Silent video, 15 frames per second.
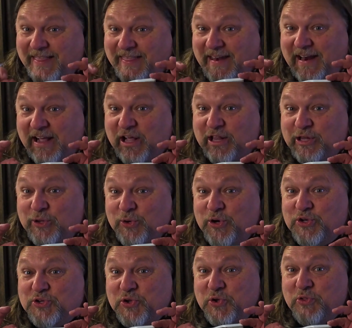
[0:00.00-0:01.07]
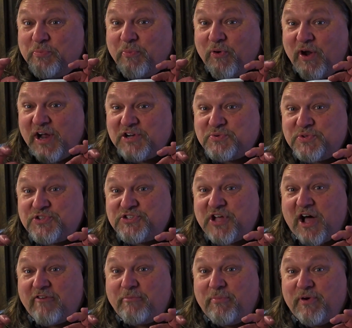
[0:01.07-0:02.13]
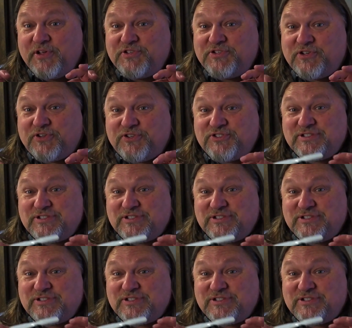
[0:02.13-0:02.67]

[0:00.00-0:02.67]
that include a toothbrush with soft bristles.